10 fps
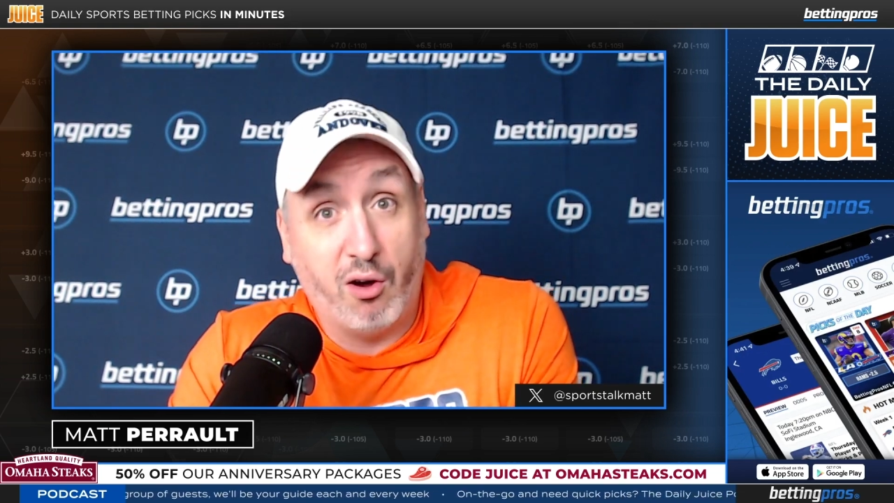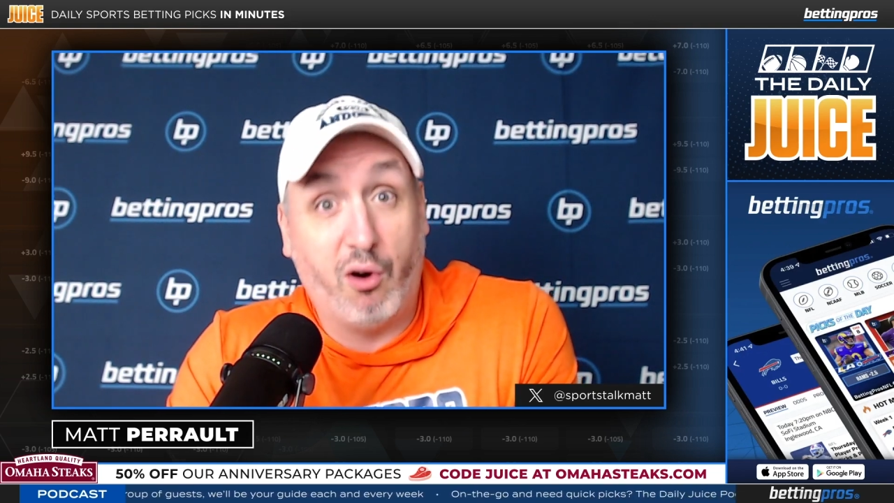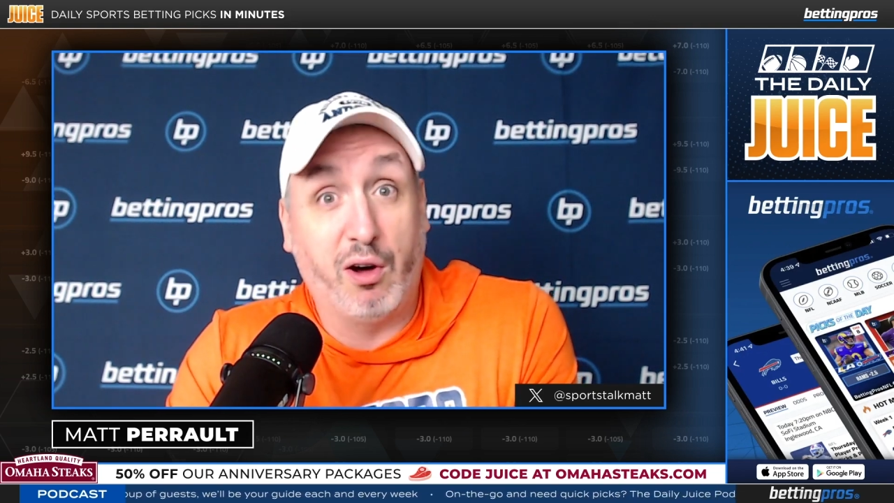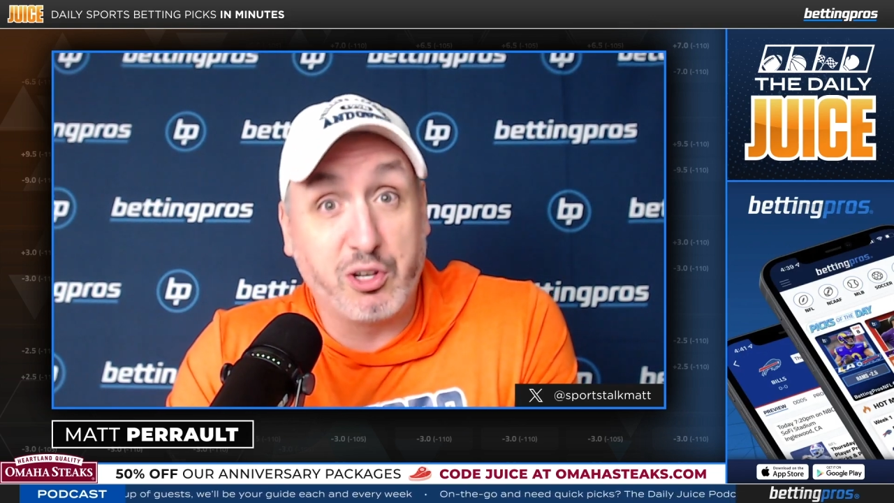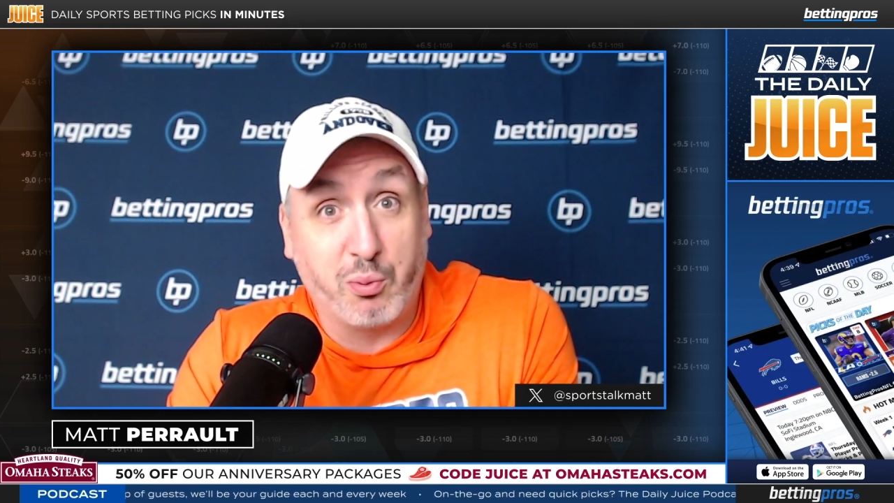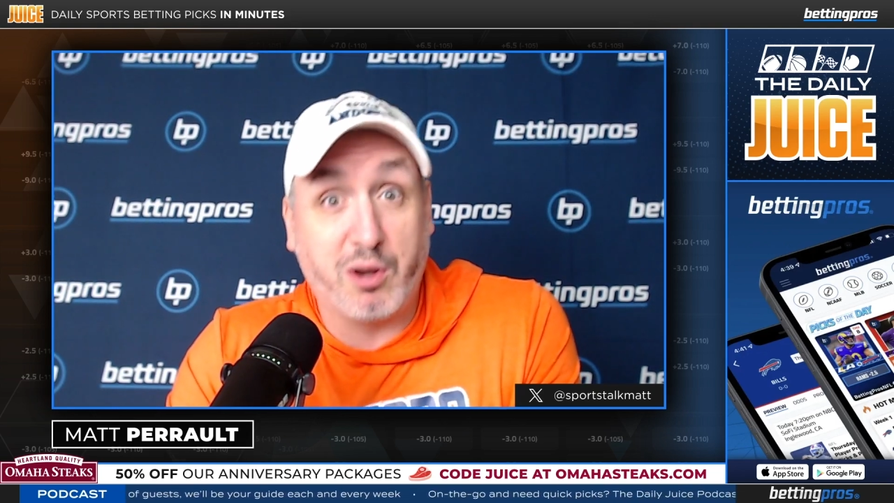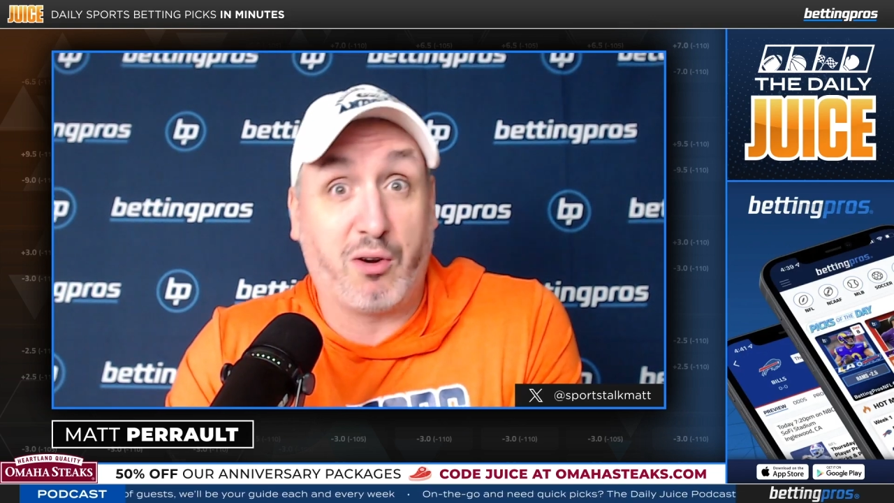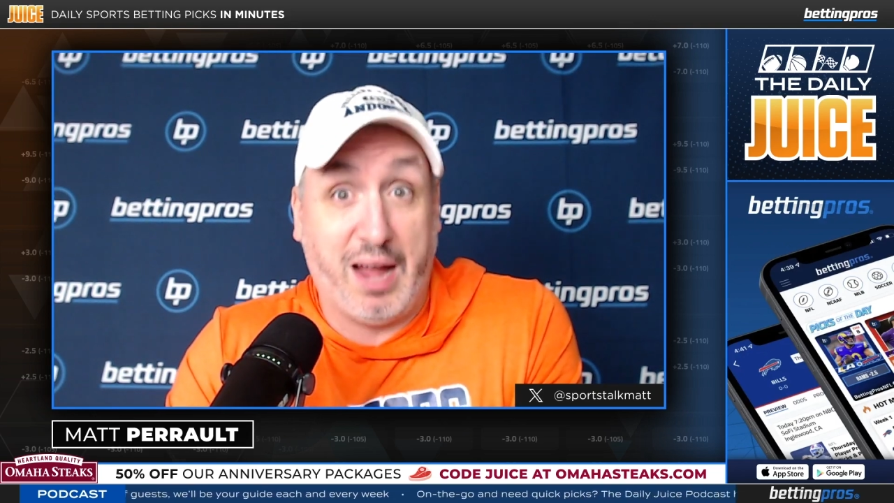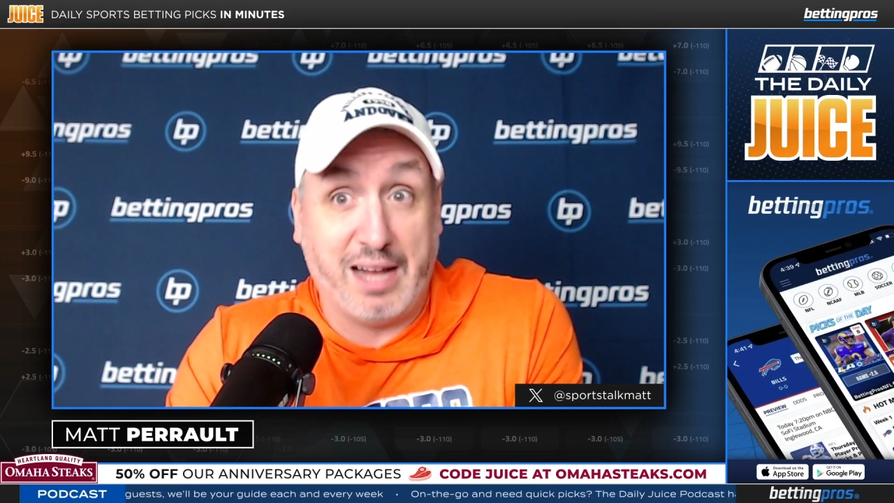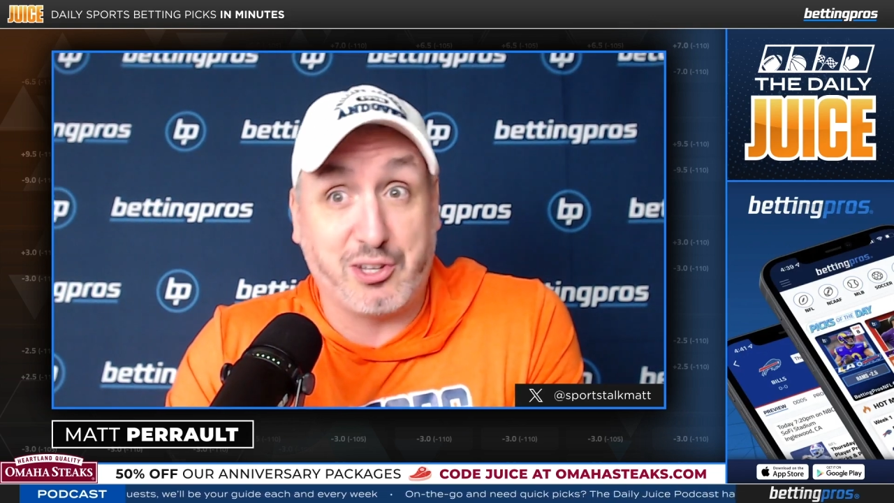on
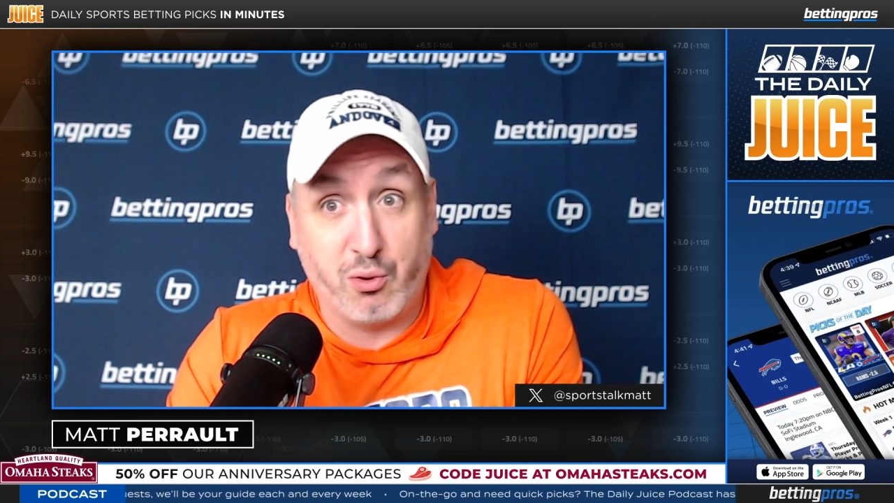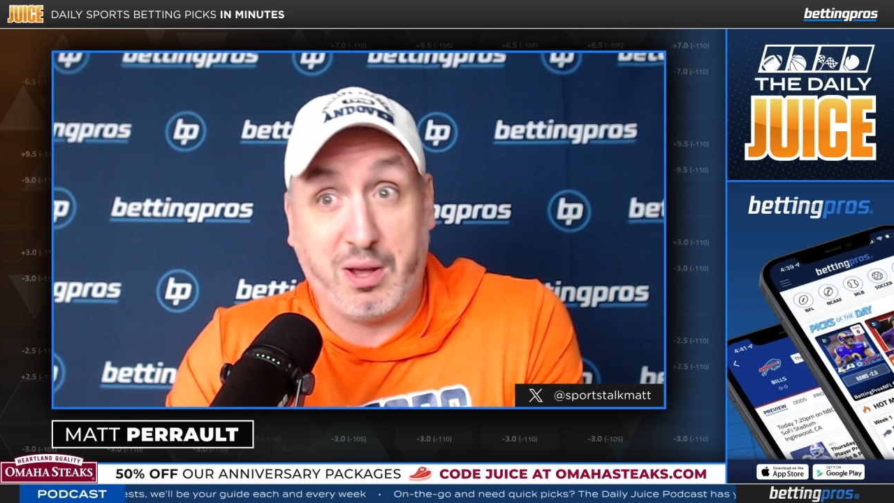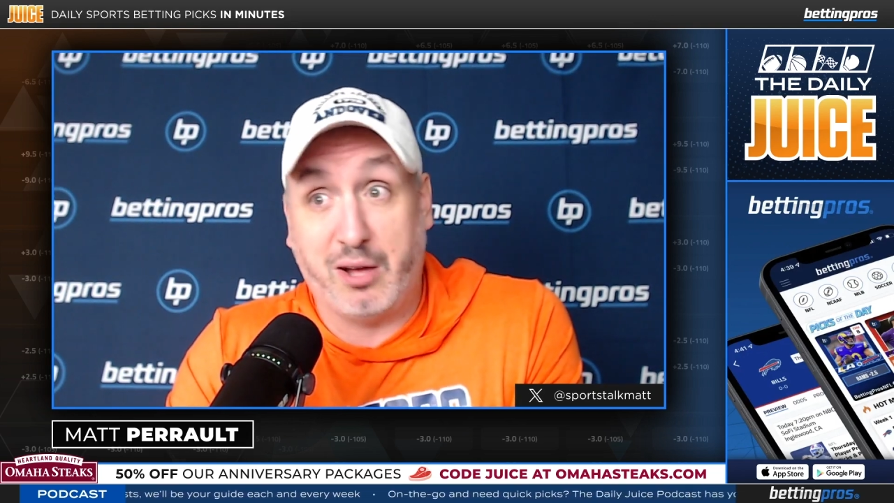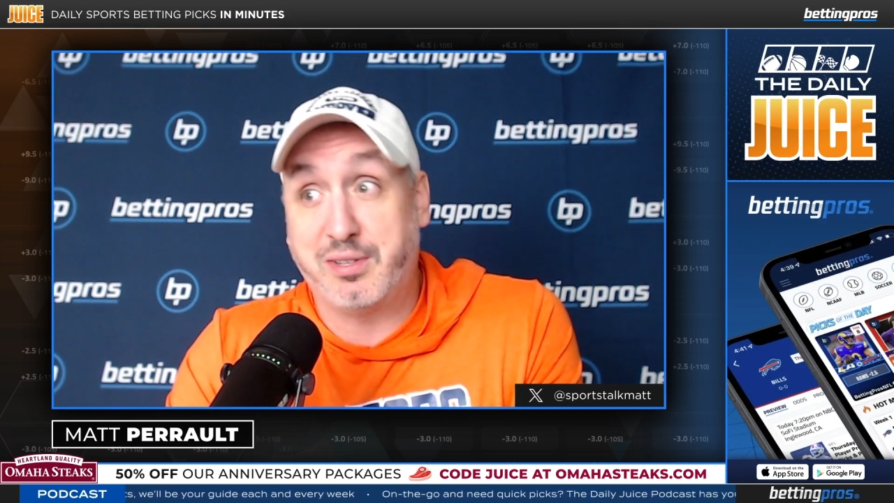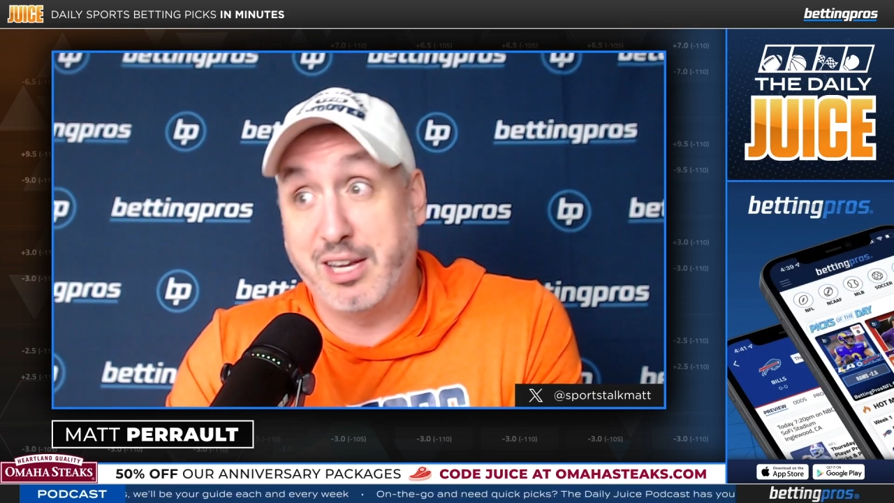Twitter at SoCal